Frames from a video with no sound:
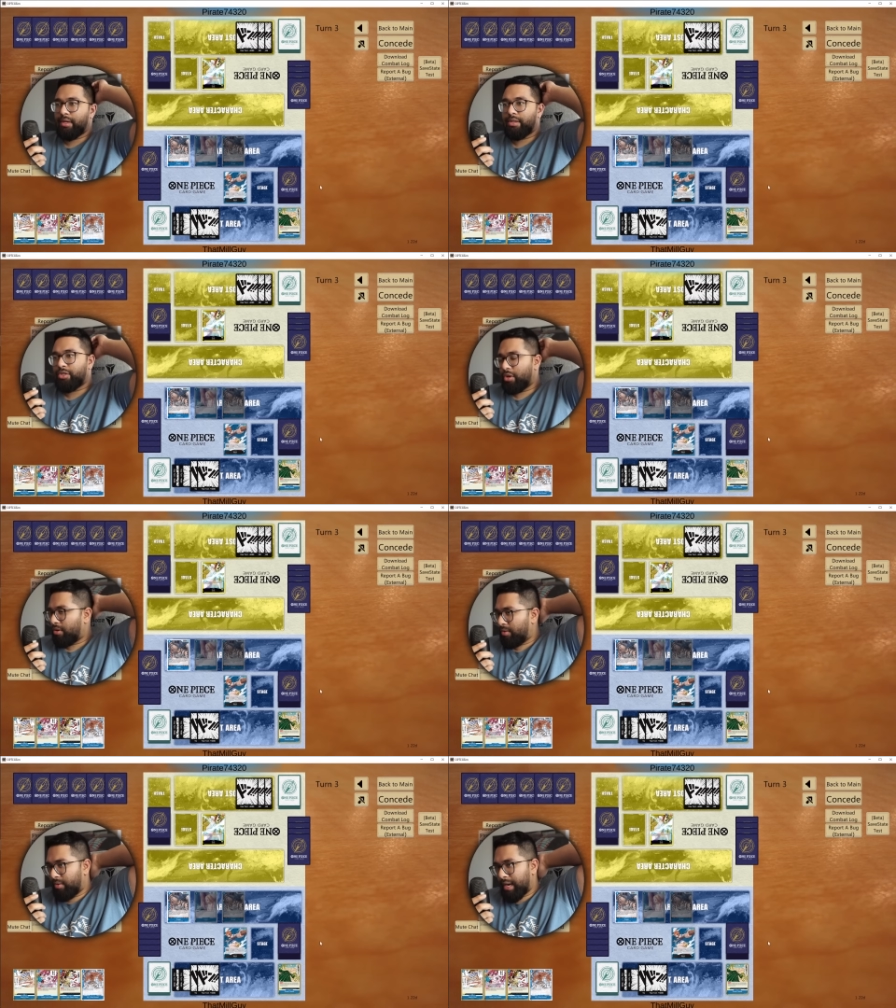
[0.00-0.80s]

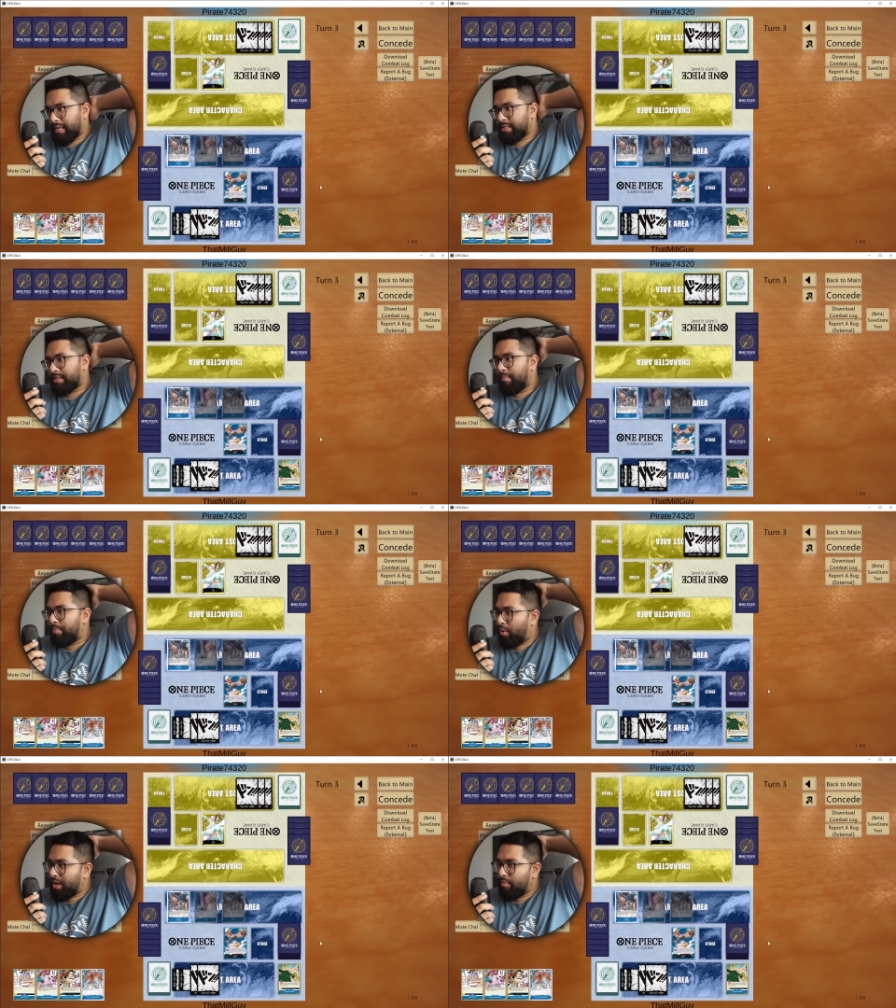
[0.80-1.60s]
So at some
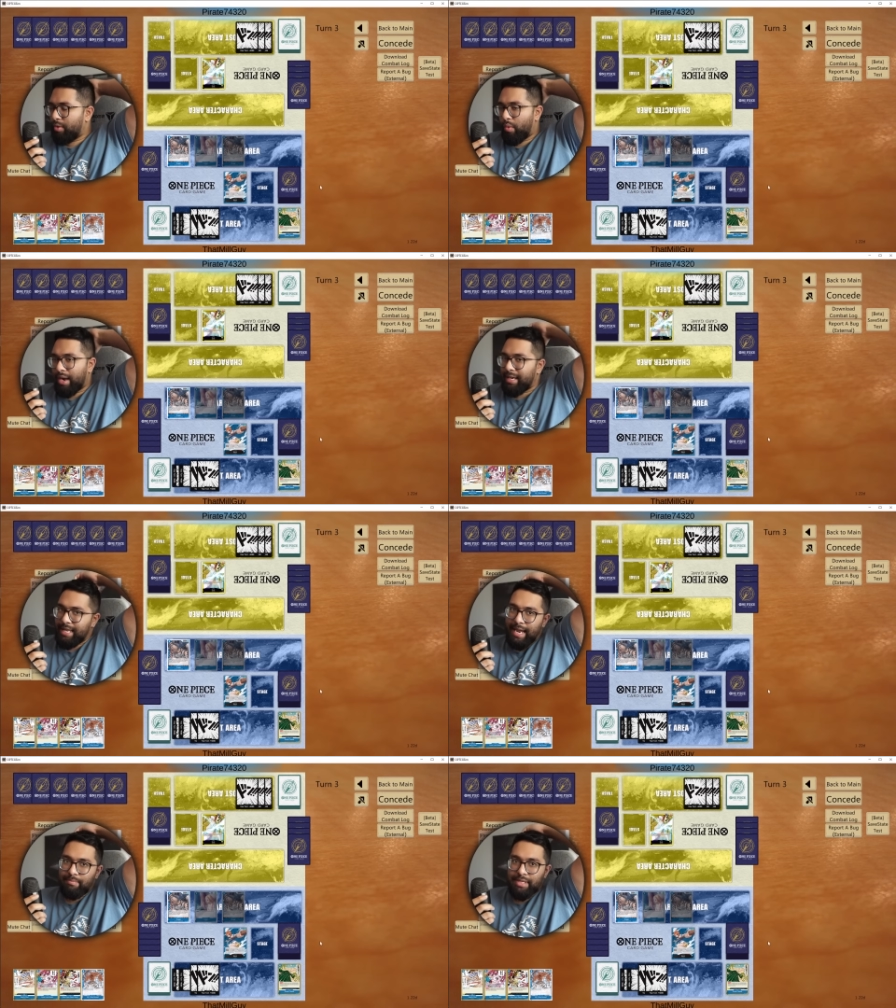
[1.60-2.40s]
point, we want to
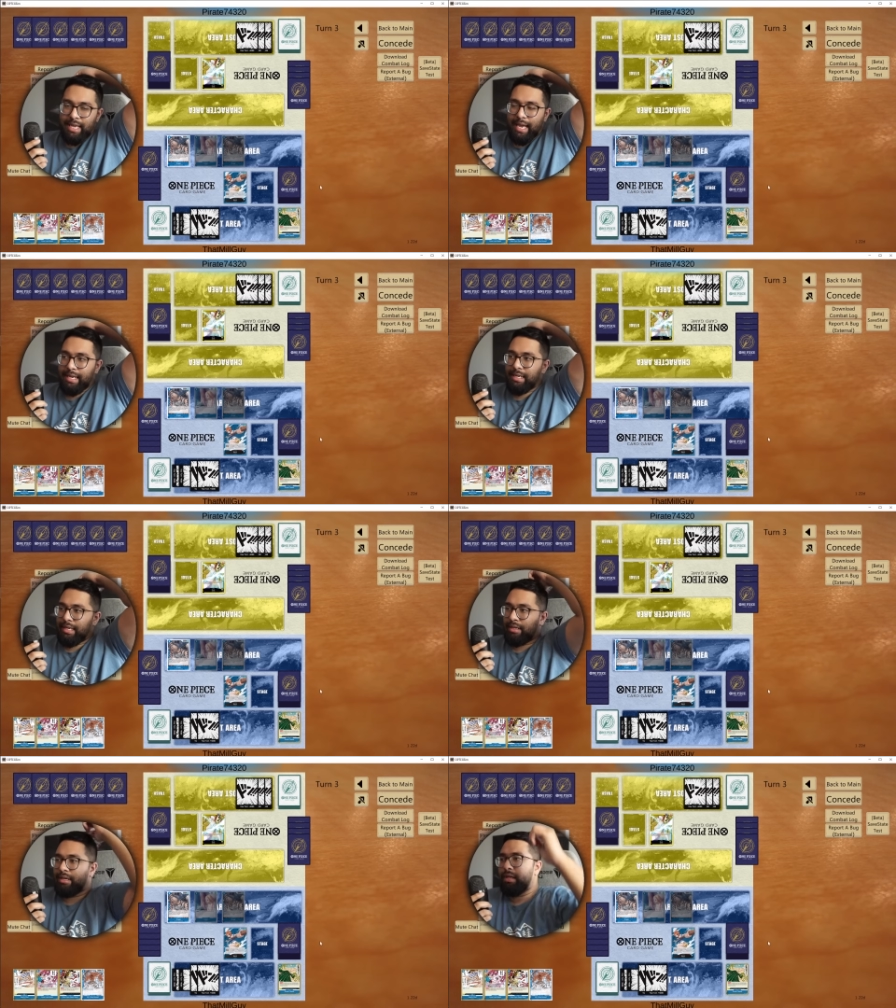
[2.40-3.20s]
get
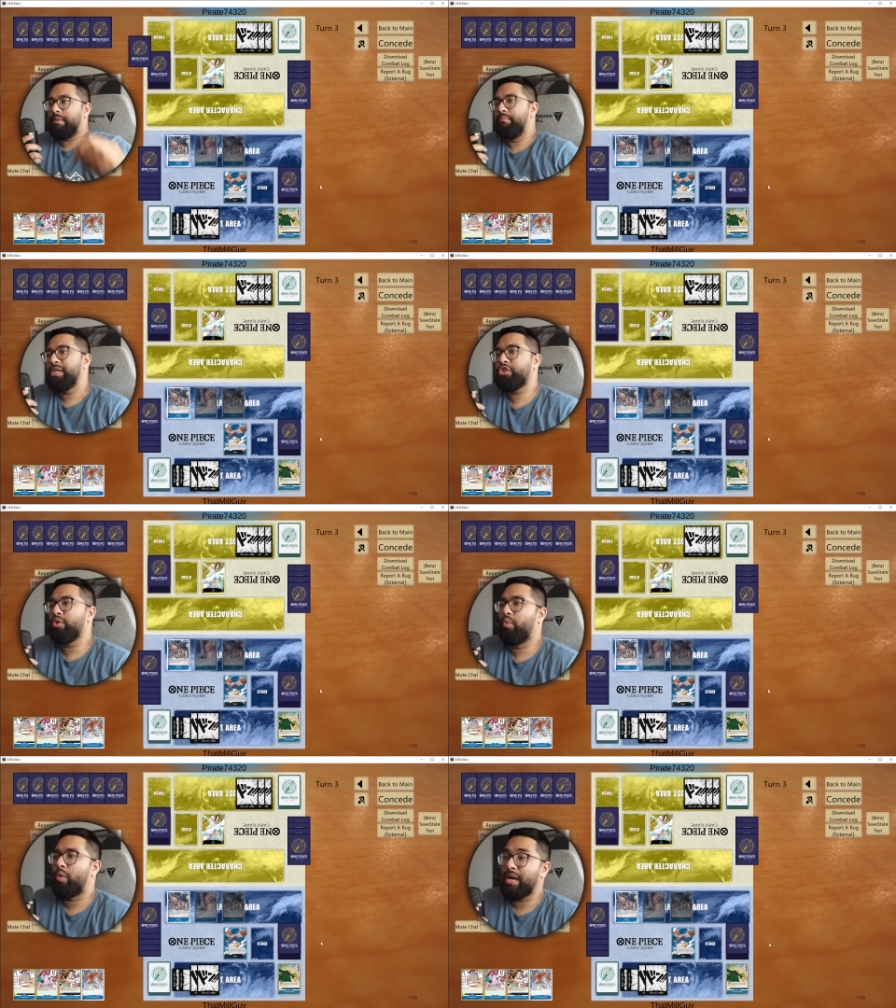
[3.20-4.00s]
empty-handed.
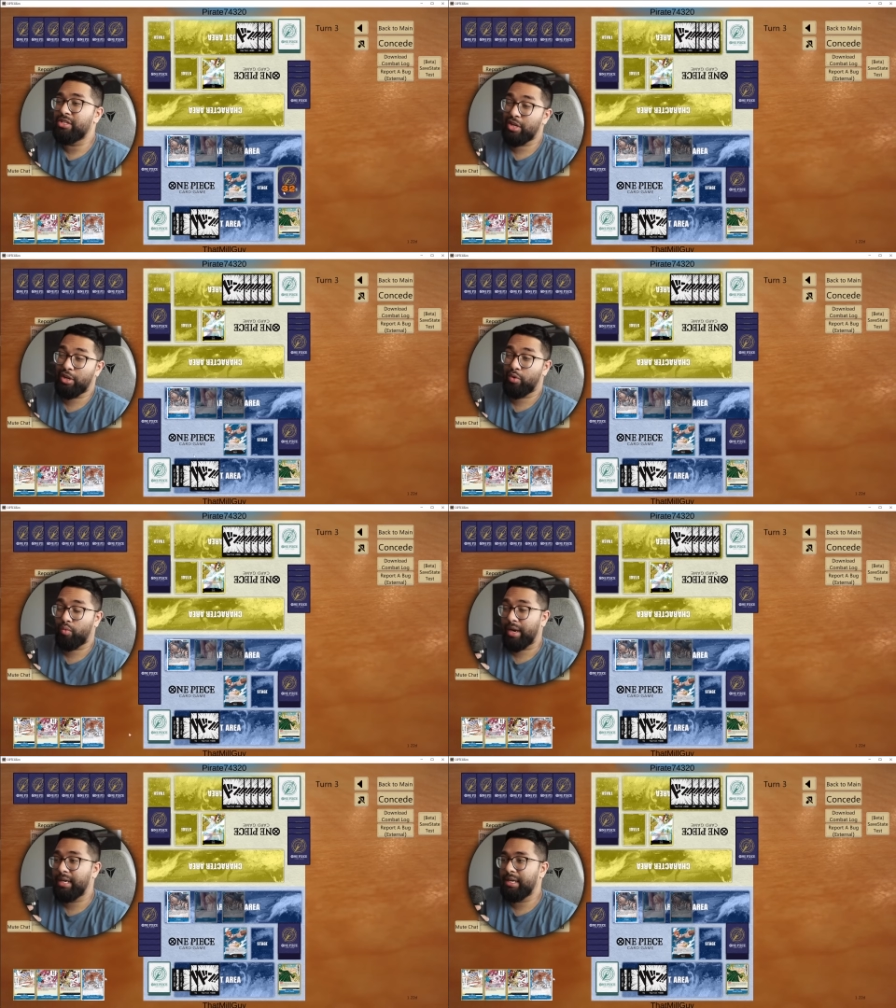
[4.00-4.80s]
Mr. Ones are
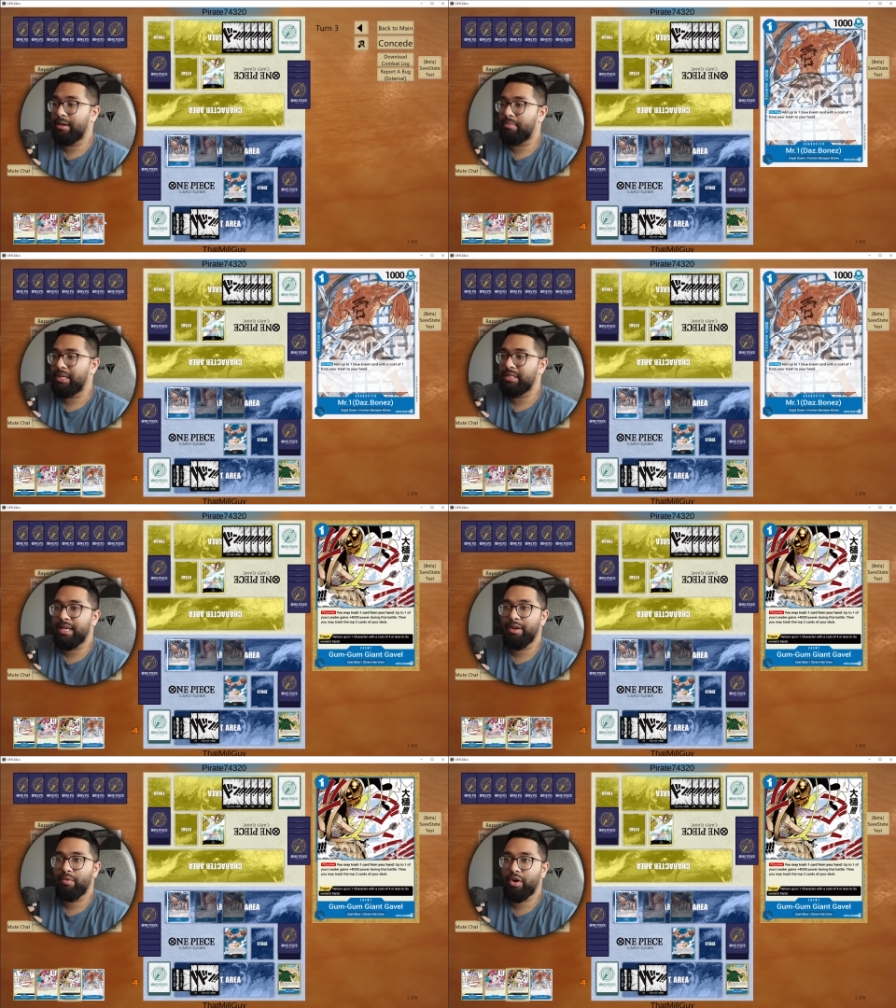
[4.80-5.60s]
great here because
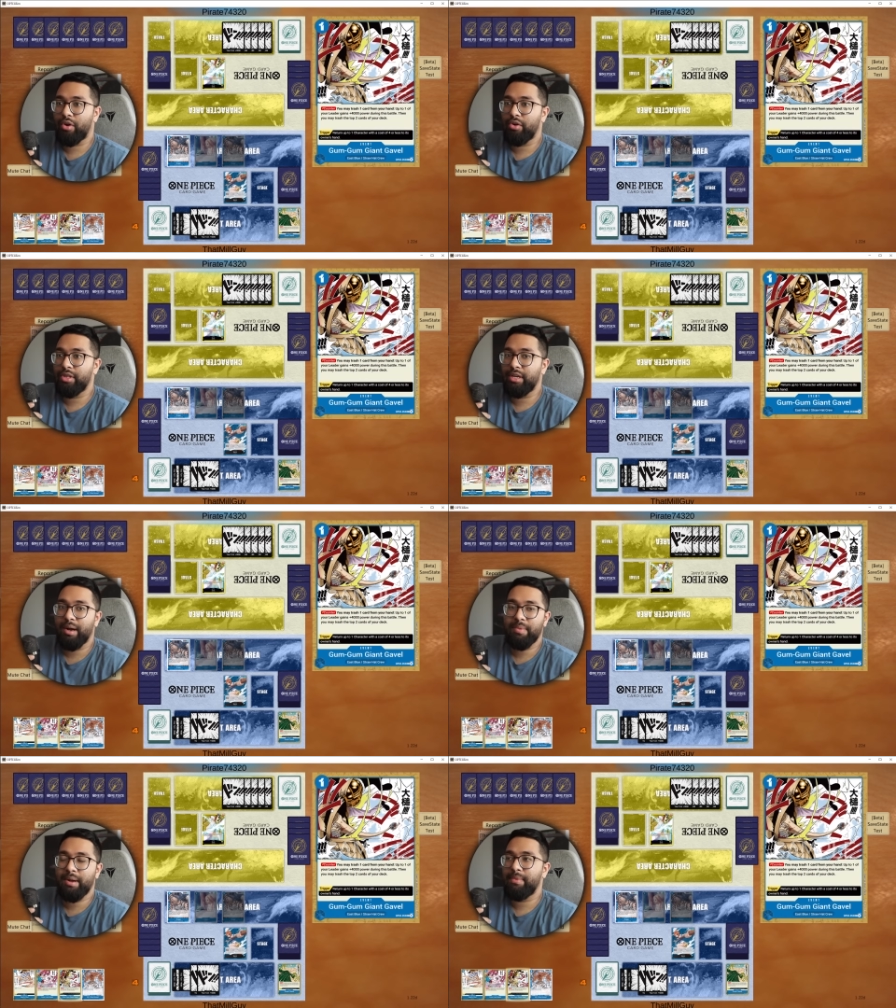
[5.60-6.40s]
they can recur the
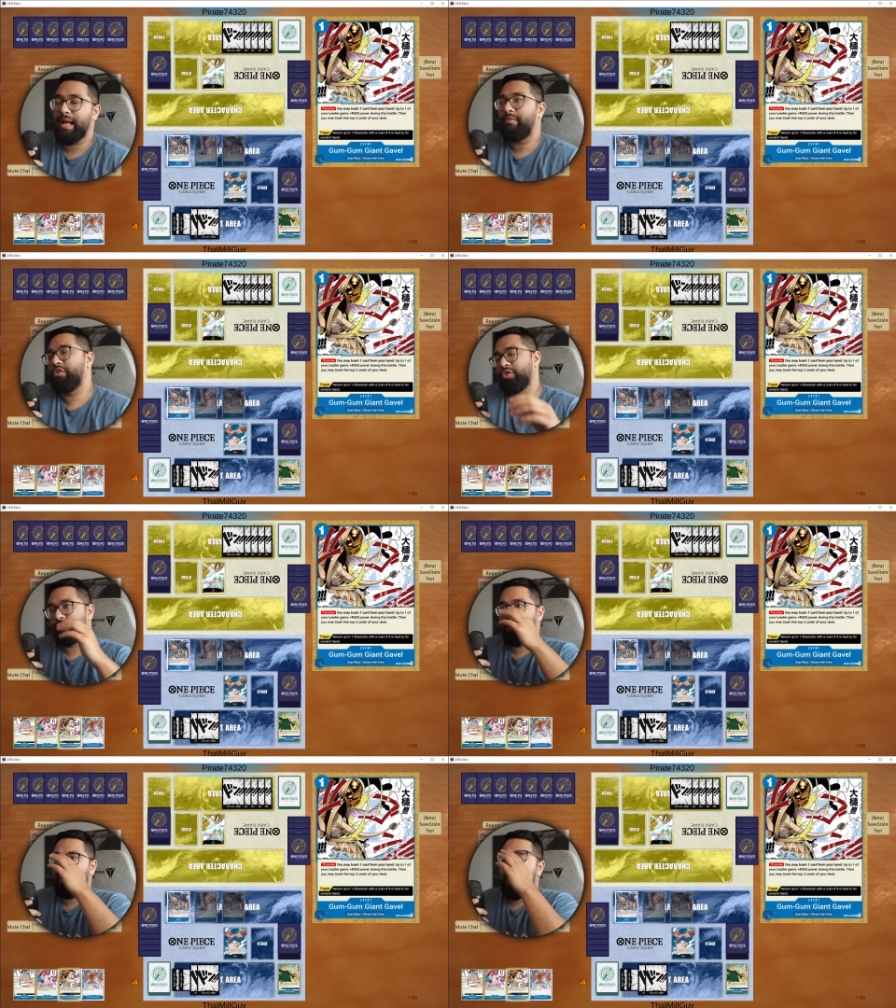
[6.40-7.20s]
Gum Gum Gavels to
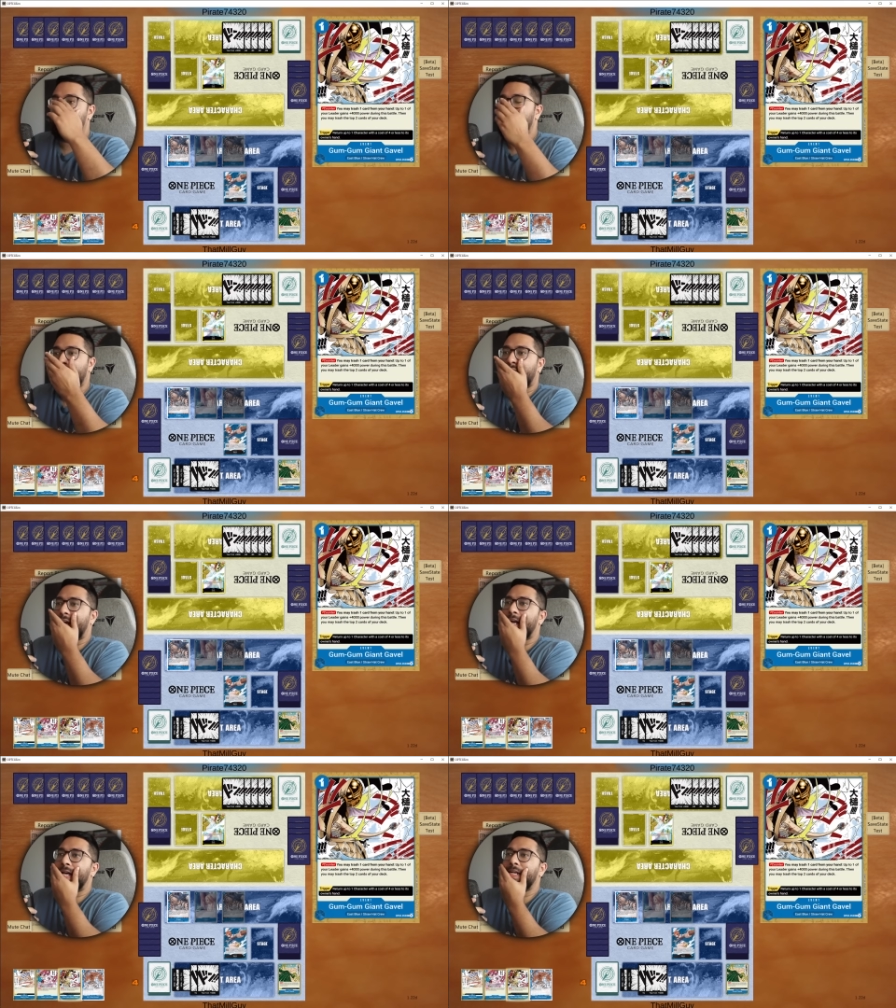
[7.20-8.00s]
really empty out our
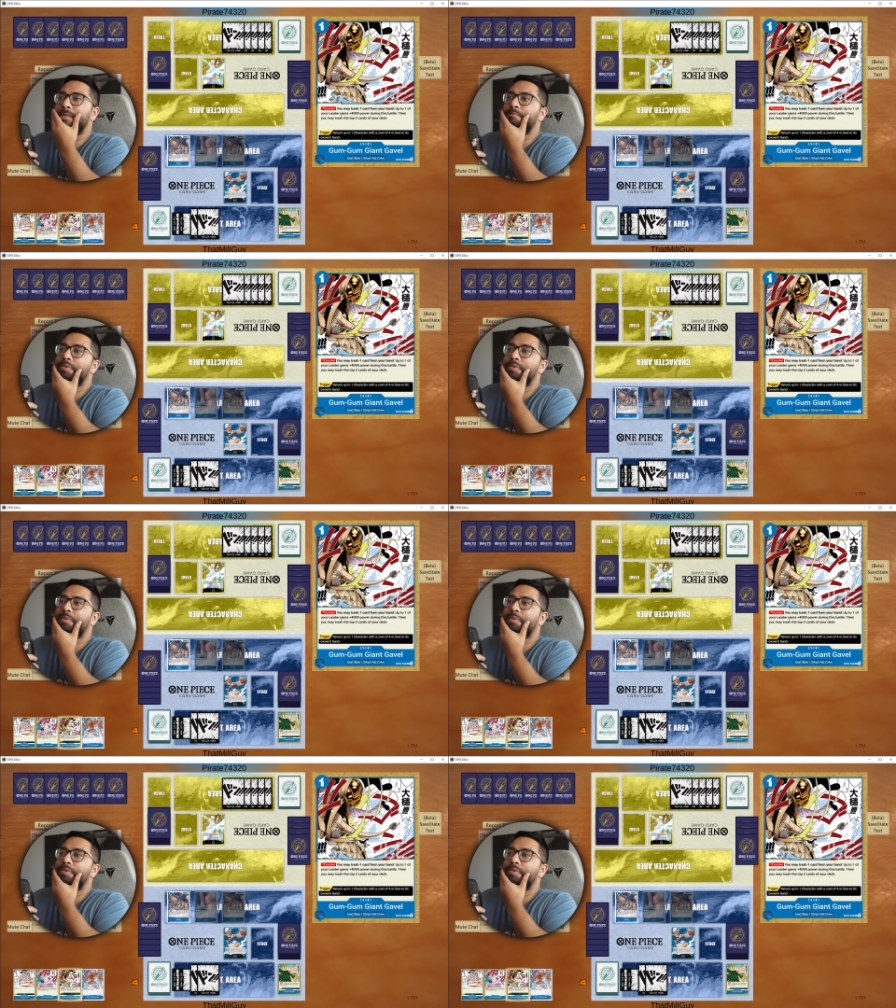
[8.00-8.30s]
hand.